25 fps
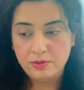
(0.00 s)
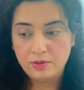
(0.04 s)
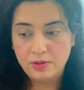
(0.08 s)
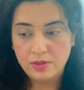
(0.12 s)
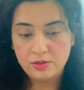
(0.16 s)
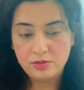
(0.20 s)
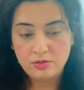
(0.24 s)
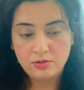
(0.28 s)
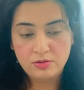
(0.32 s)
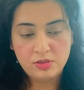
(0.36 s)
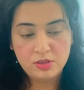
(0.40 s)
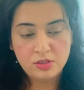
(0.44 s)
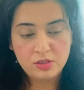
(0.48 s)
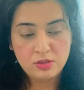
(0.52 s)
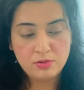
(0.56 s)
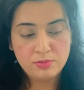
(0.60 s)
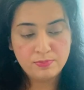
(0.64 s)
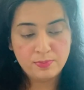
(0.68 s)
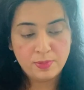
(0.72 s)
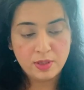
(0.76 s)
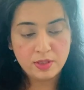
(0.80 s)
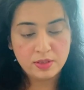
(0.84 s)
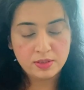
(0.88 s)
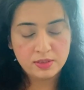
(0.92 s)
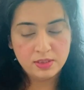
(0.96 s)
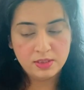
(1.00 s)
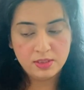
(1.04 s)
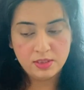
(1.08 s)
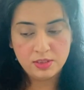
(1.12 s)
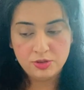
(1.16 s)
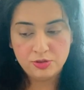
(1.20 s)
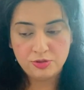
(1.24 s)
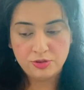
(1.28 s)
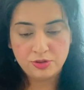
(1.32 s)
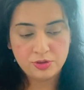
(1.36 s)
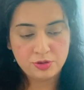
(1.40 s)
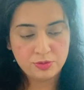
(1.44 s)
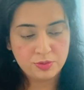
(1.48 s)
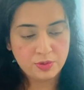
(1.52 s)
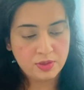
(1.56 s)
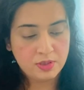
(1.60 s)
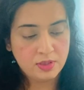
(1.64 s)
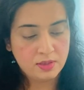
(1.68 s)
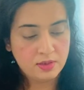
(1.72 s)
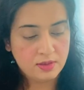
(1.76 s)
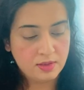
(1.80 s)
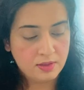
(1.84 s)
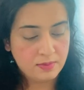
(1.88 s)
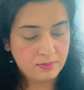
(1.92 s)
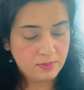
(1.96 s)
Okay, so it sparked an interest
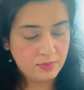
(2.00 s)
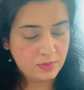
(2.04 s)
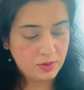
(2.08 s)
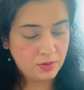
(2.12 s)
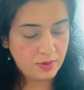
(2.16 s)
within them.